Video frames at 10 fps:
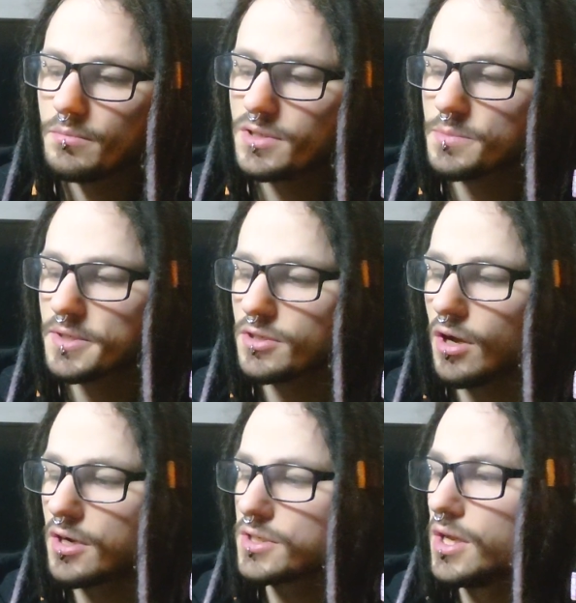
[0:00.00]
Must be
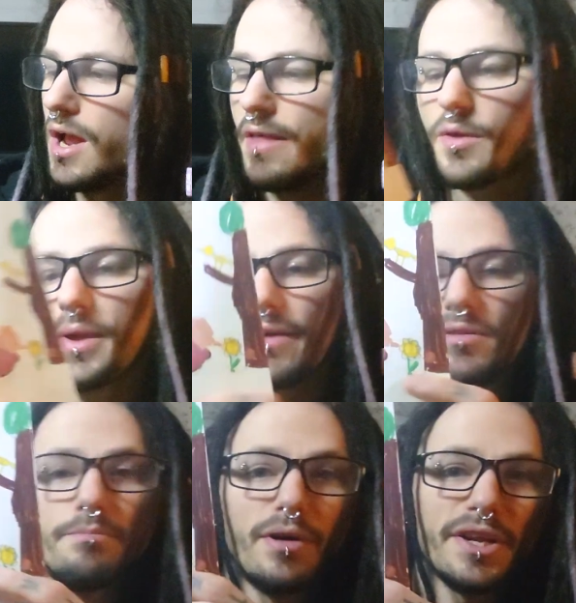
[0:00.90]
socks. And then we
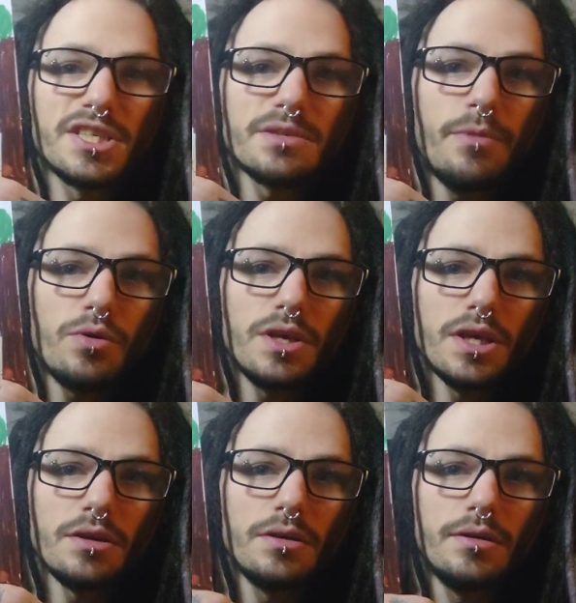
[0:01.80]
have the bunny
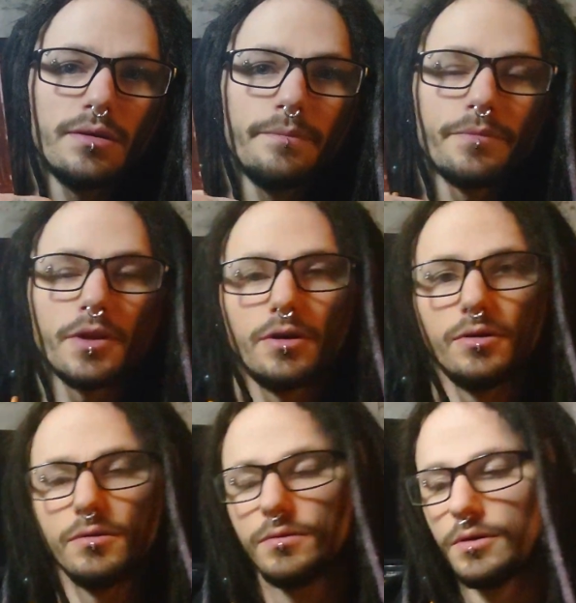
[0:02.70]
Smokey,
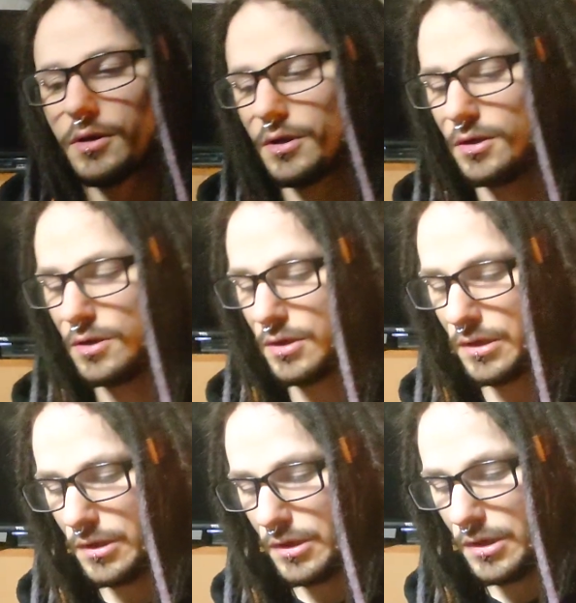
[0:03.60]
who
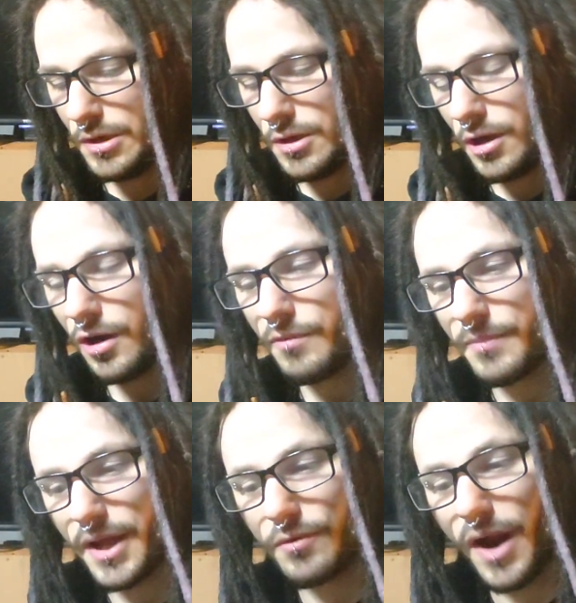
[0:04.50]
all
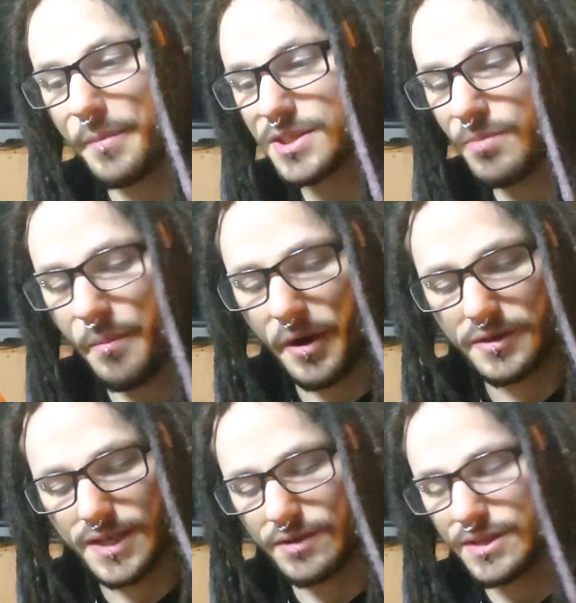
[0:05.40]
my rabbits in my
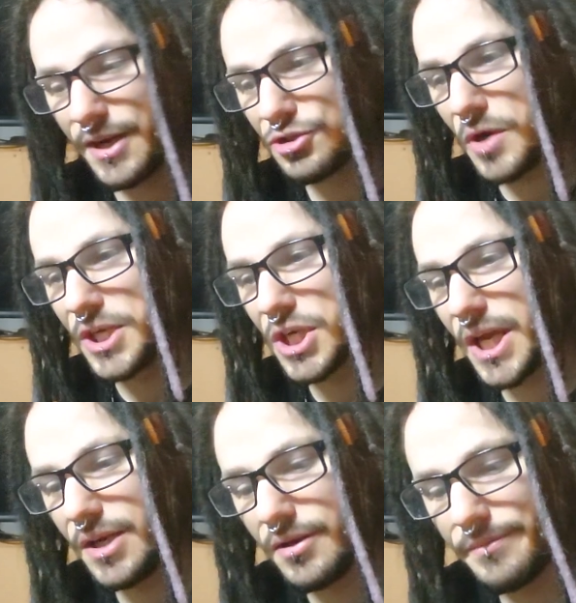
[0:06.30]
parents' had a tragic
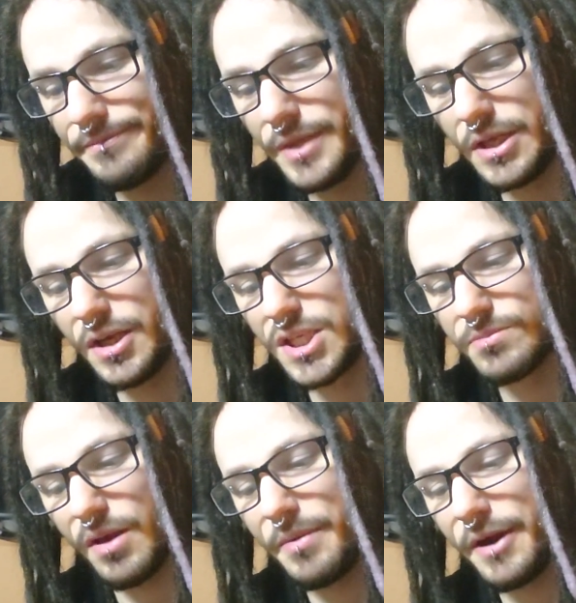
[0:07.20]
end
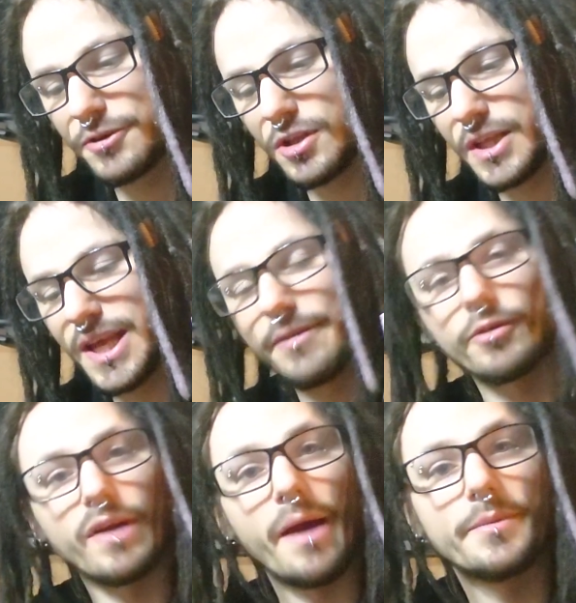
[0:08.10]
because my parents are like, yeah,
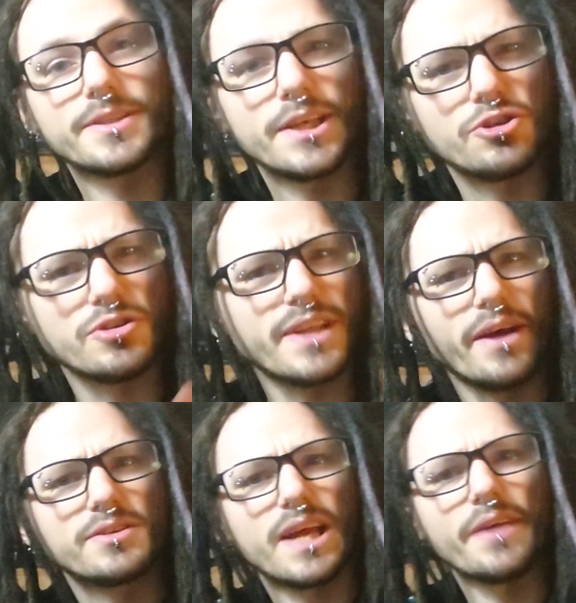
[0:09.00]
they're rabbits. They should stay
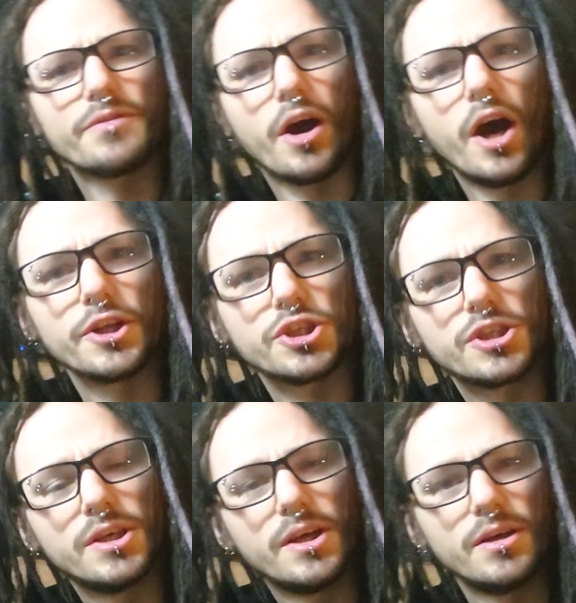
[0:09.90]
outside in the
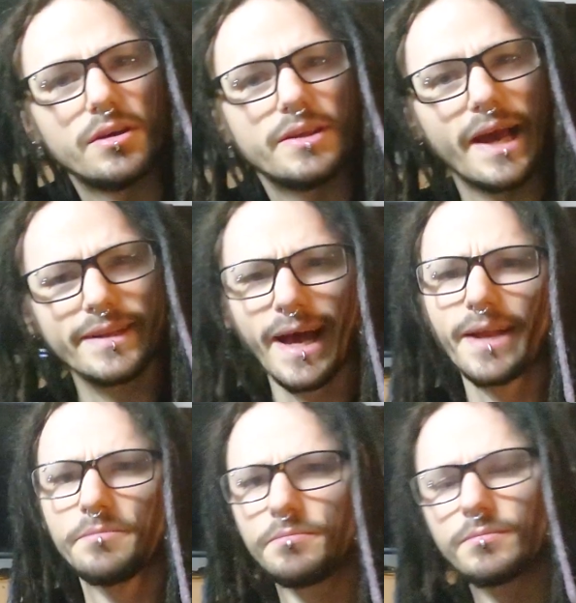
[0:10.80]
hutch. Yeah,
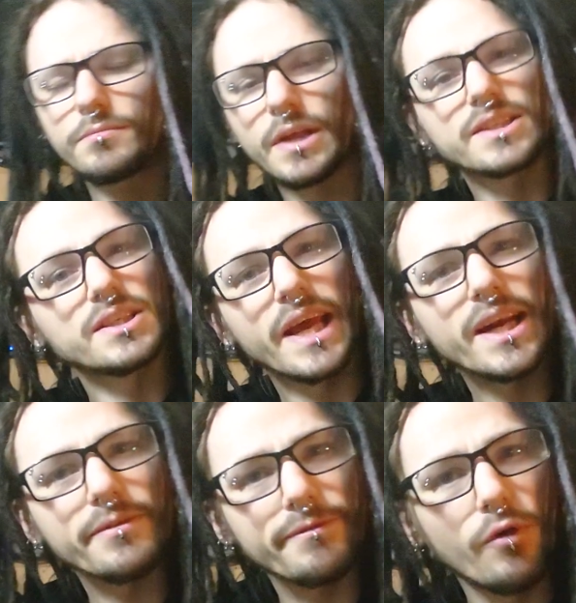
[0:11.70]
Dad, it's
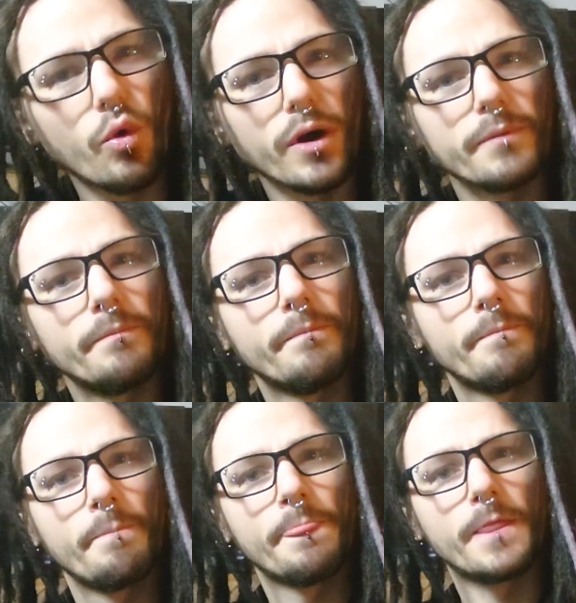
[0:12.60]
negative four.
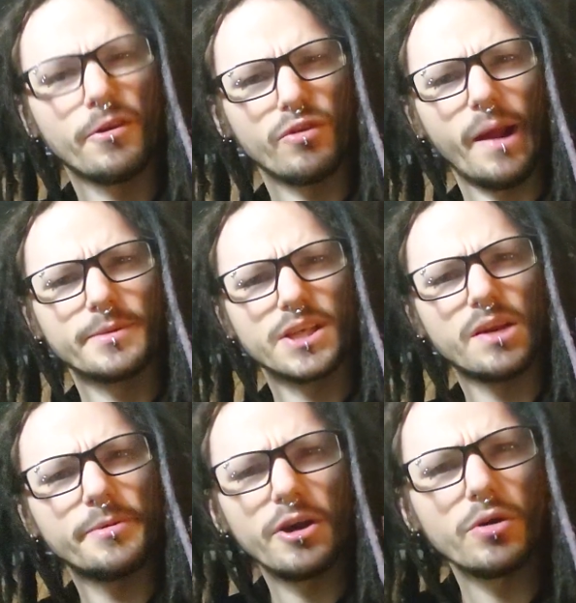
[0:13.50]
Are the rabbits
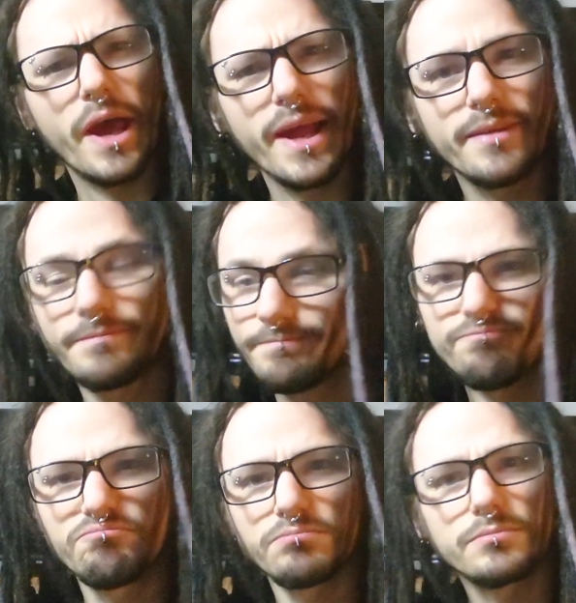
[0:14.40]
gonna be okay?
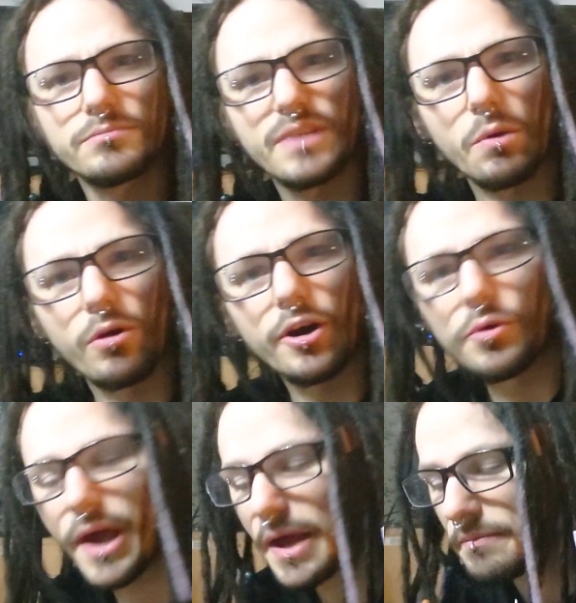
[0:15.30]
They weren't
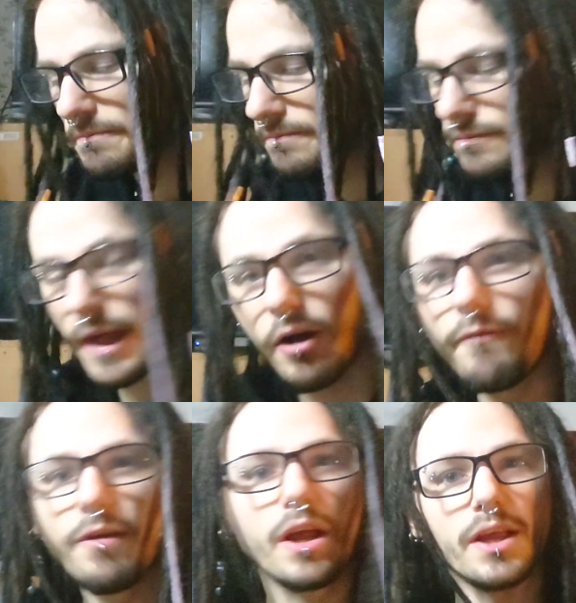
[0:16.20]
okay. They
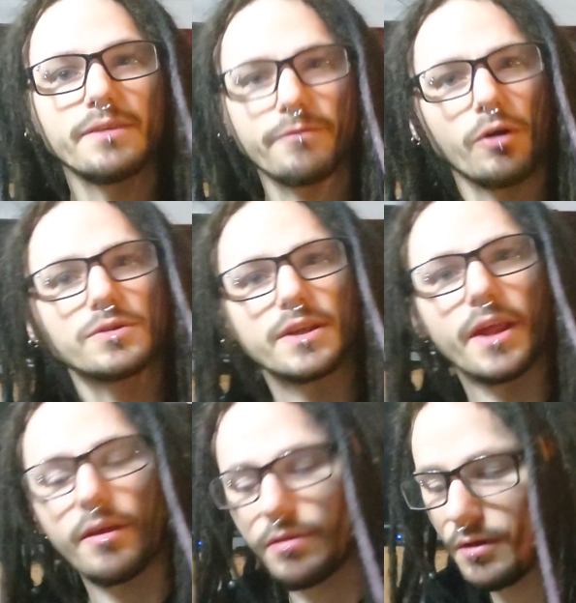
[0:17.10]
all fucking froze to
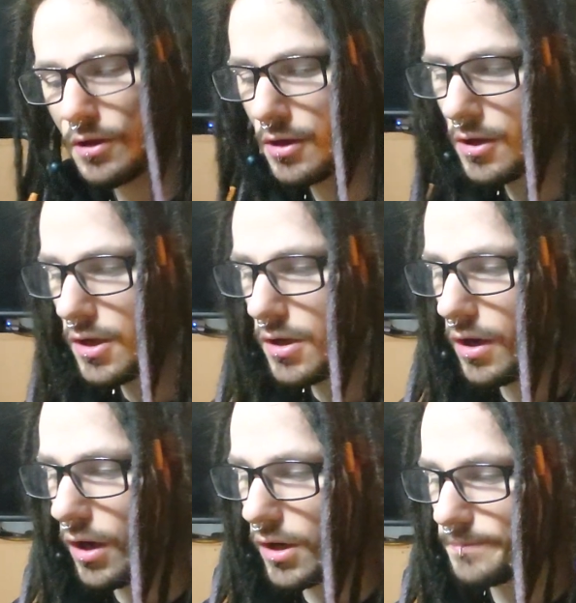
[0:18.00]
death.
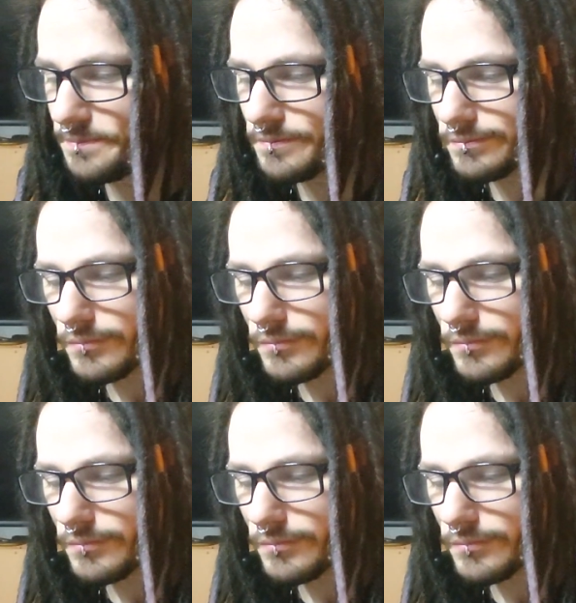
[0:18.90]
Um,